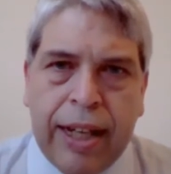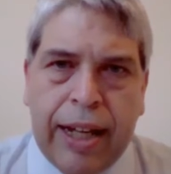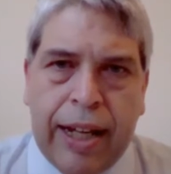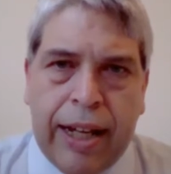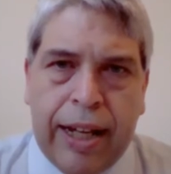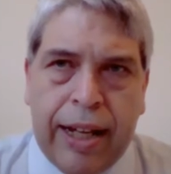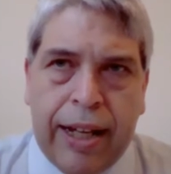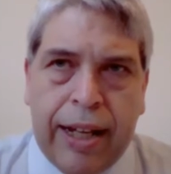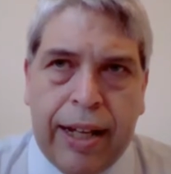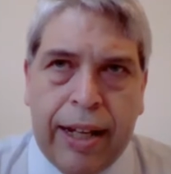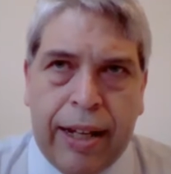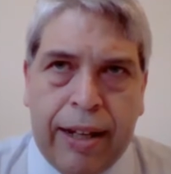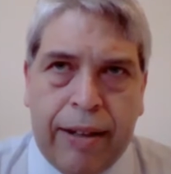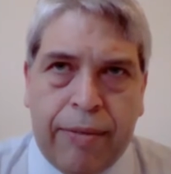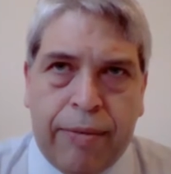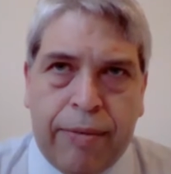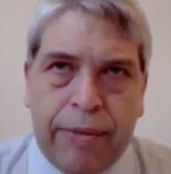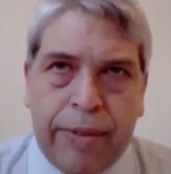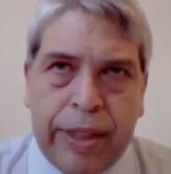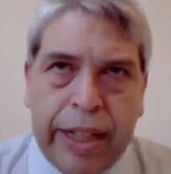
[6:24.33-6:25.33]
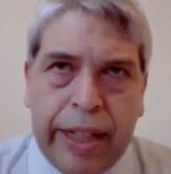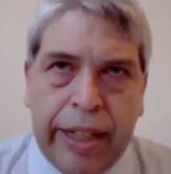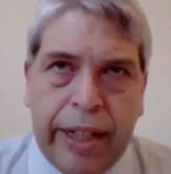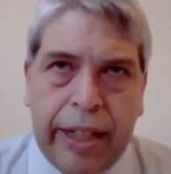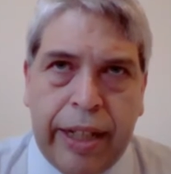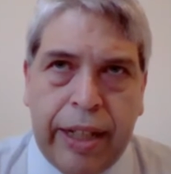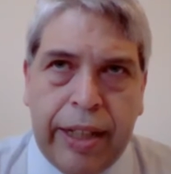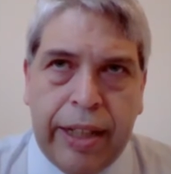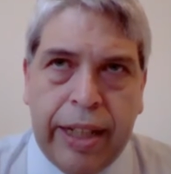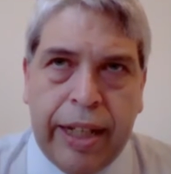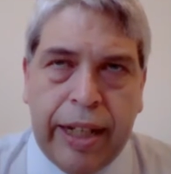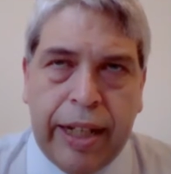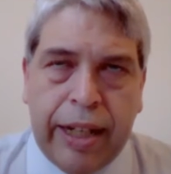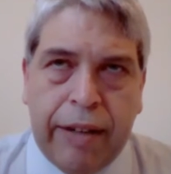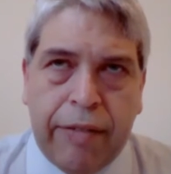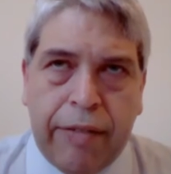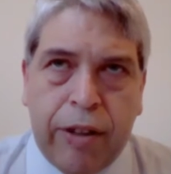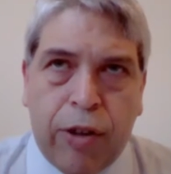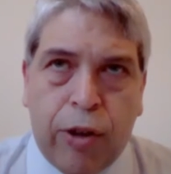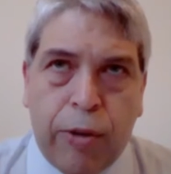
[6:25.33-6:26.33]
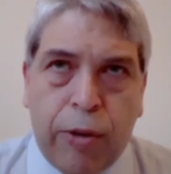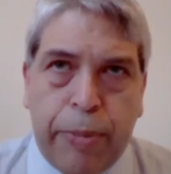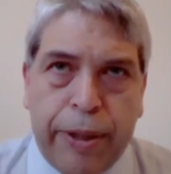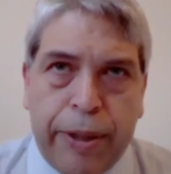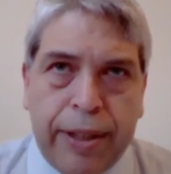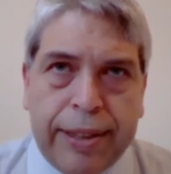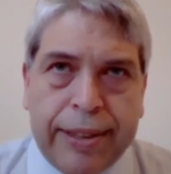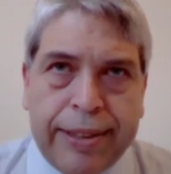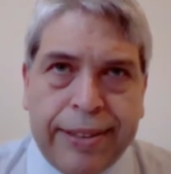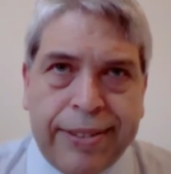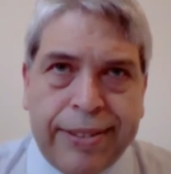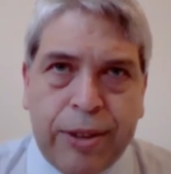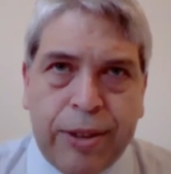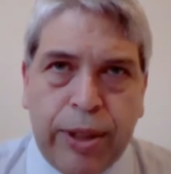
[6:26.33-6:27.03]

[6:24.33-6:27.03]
They have opened